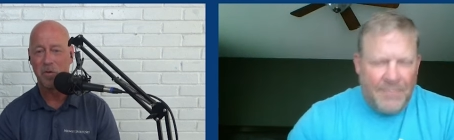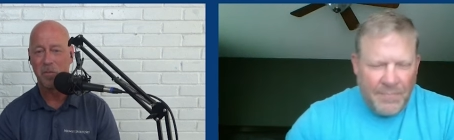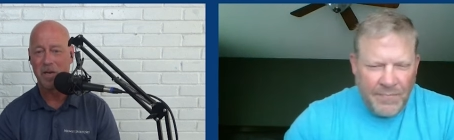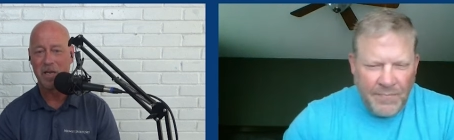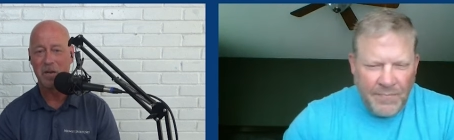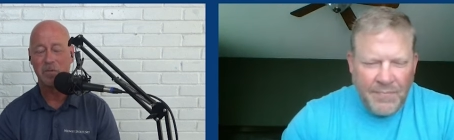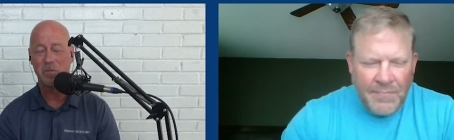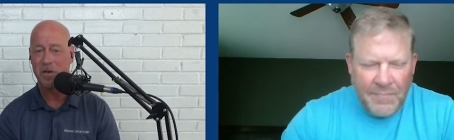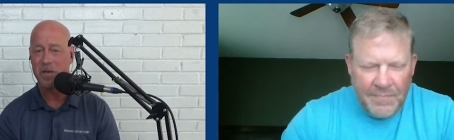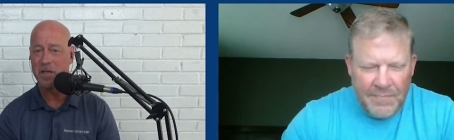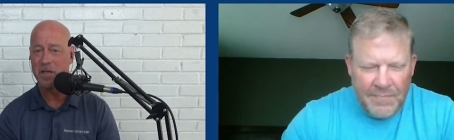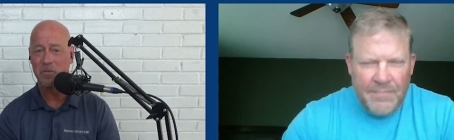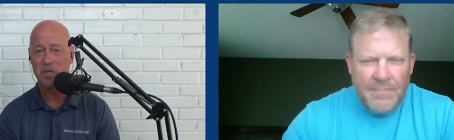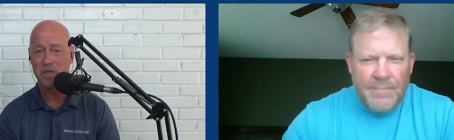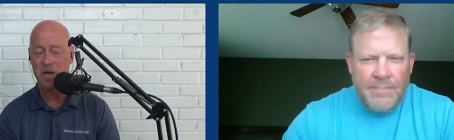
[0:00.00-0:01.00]
Speaker 1: But he was one of
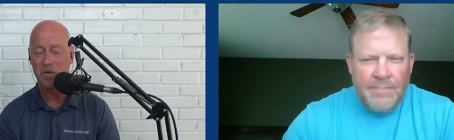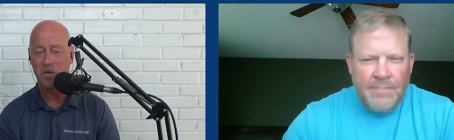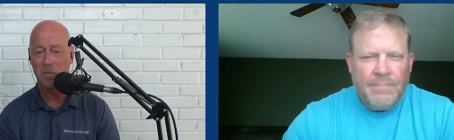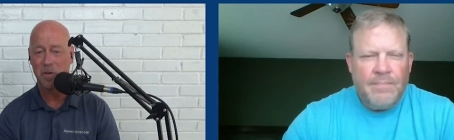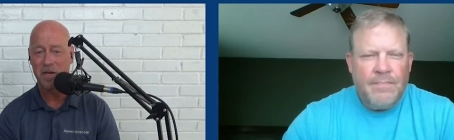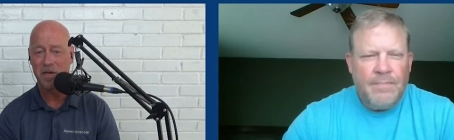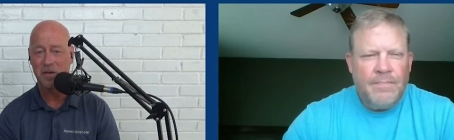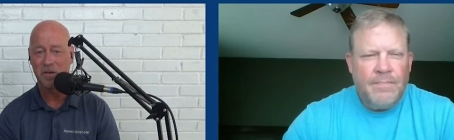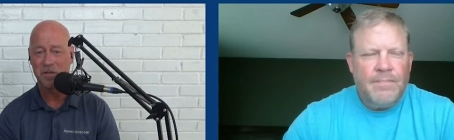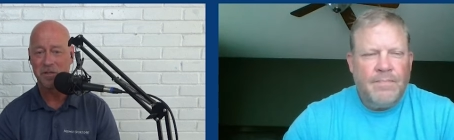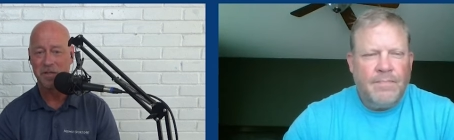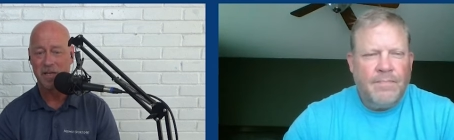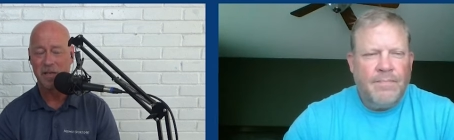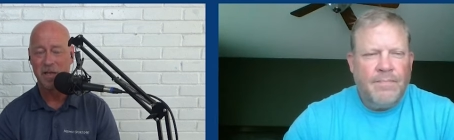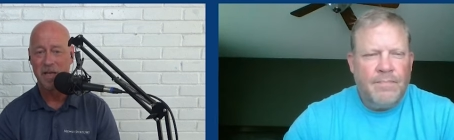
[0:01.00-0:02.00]
those younger players
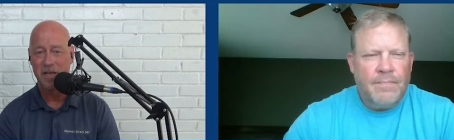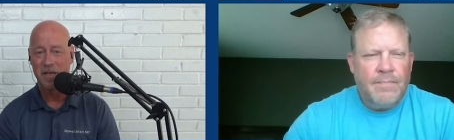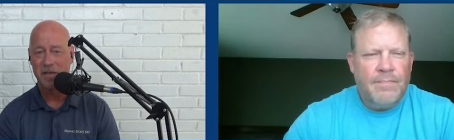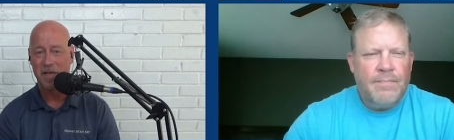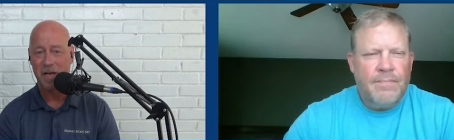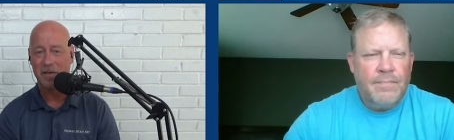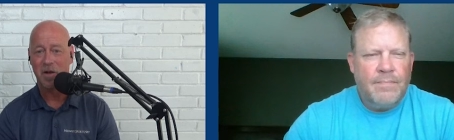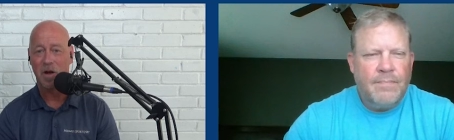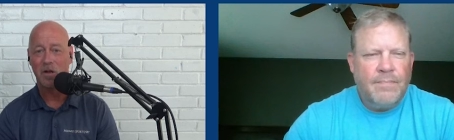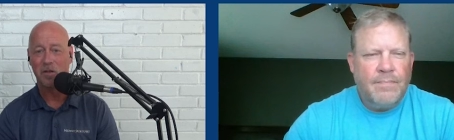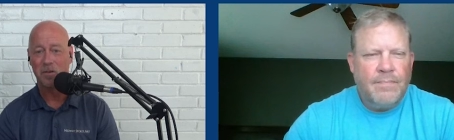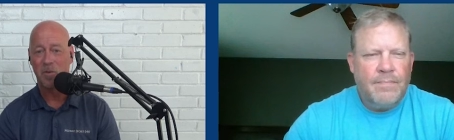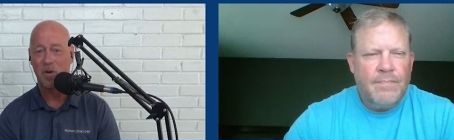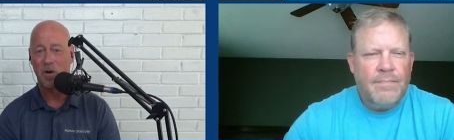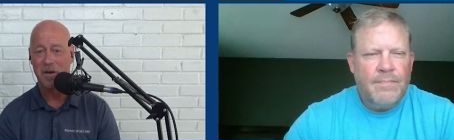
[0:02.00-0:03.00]
that got
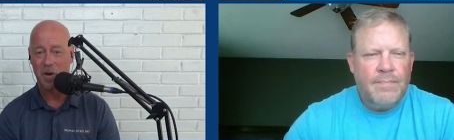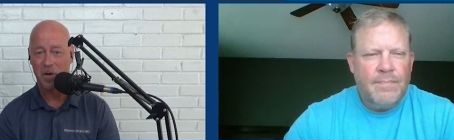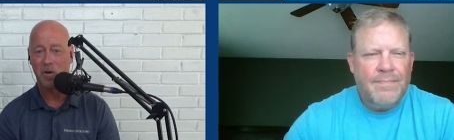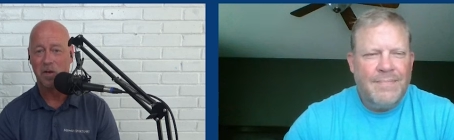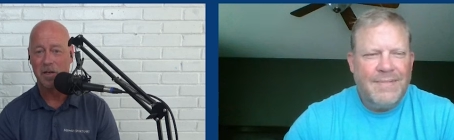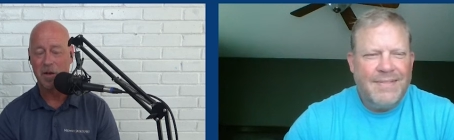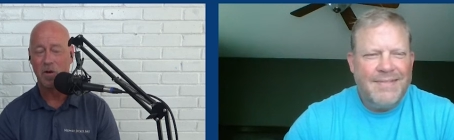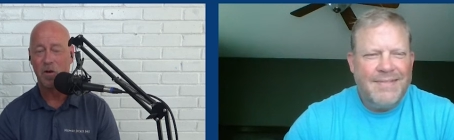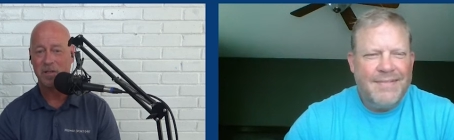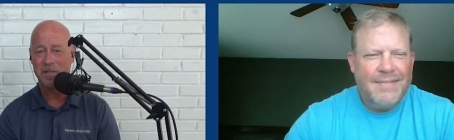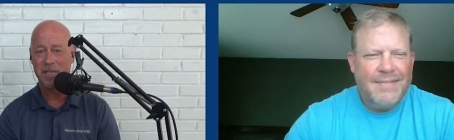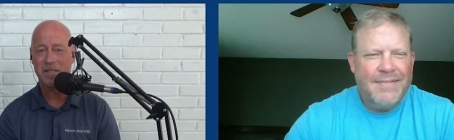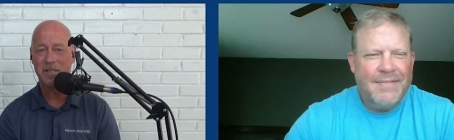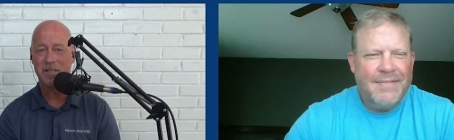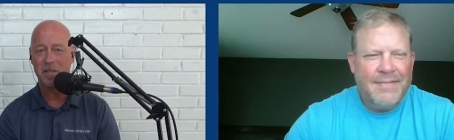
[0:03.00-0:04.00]
called upon early on.
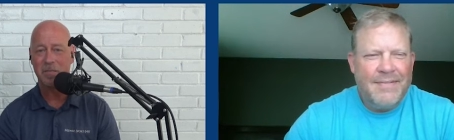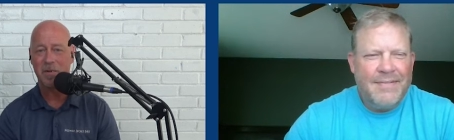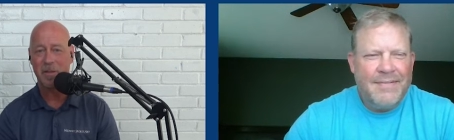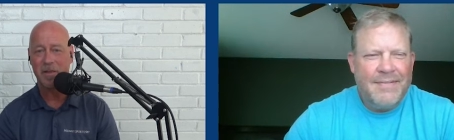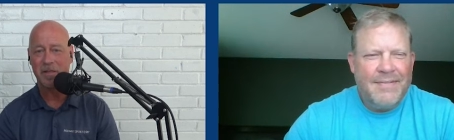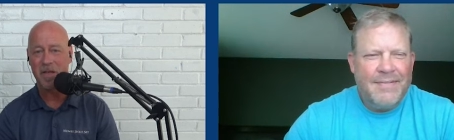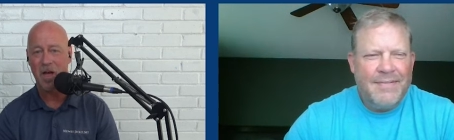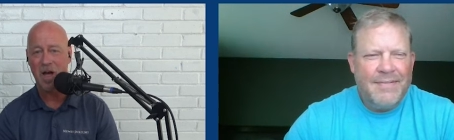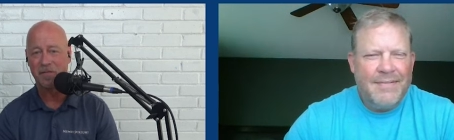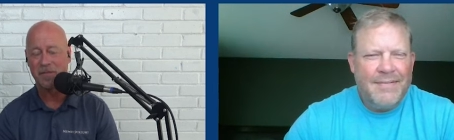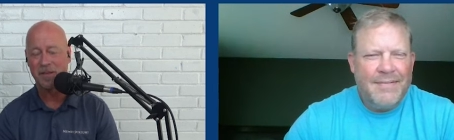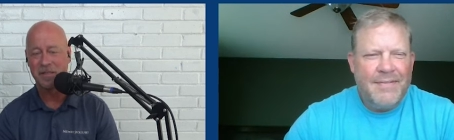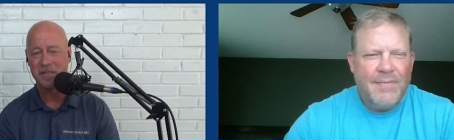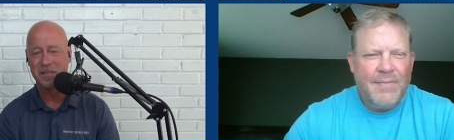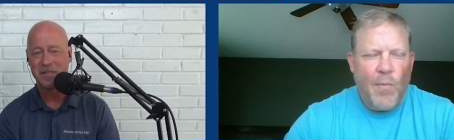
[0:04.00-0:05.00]
Tell us a little bit about the
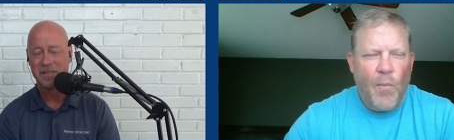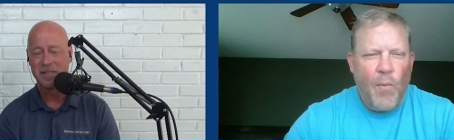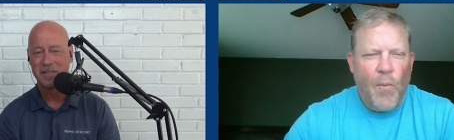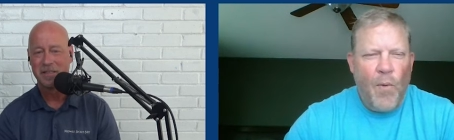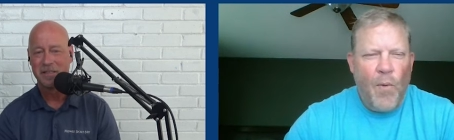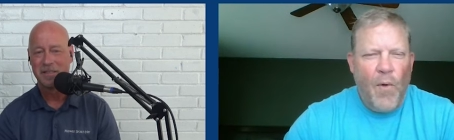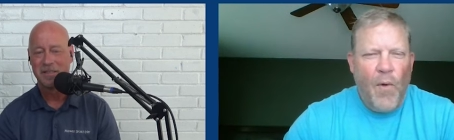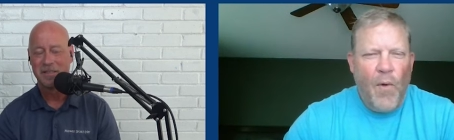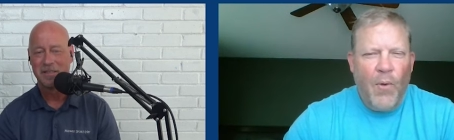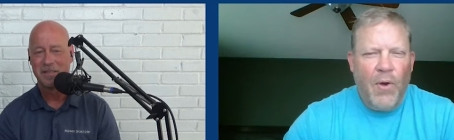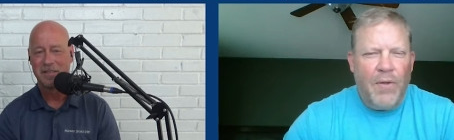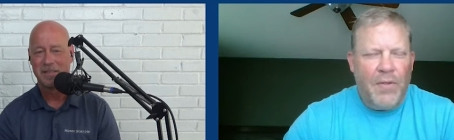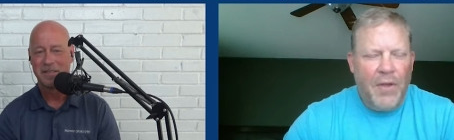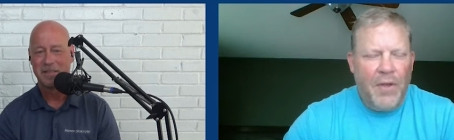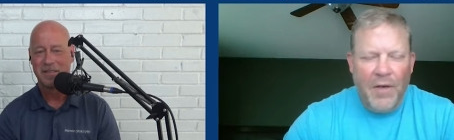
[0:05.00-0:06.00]
offense.
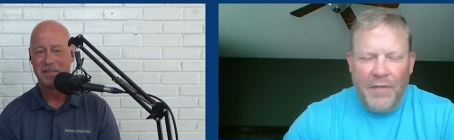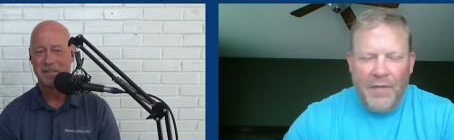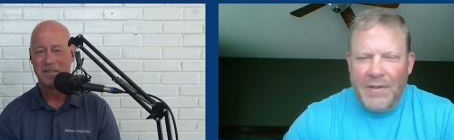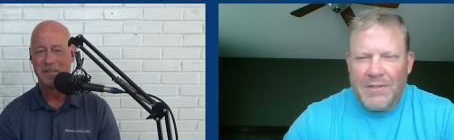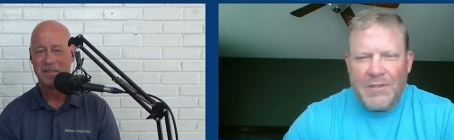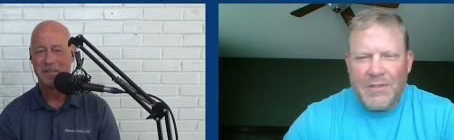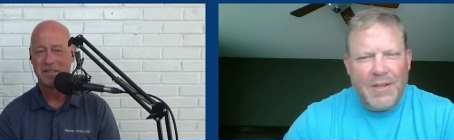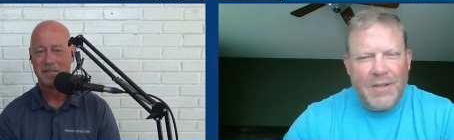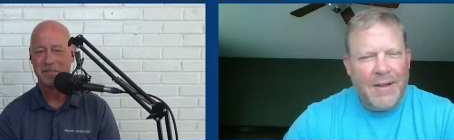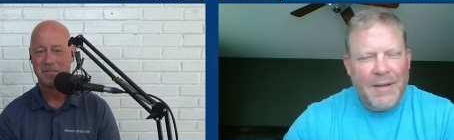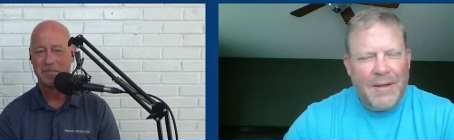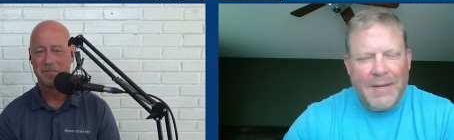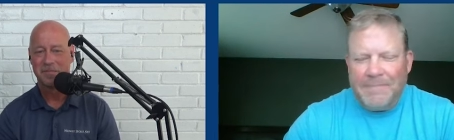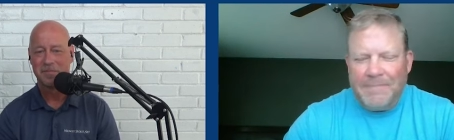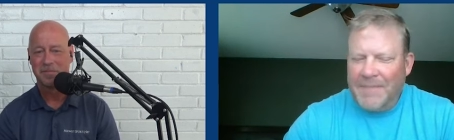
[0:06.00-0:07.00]
Well,
Speaker 2: the offense
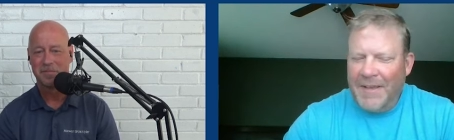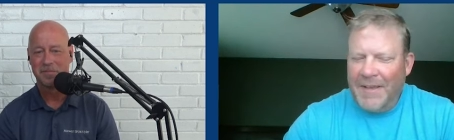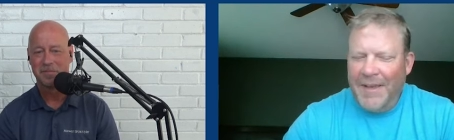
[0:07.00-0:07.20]
um,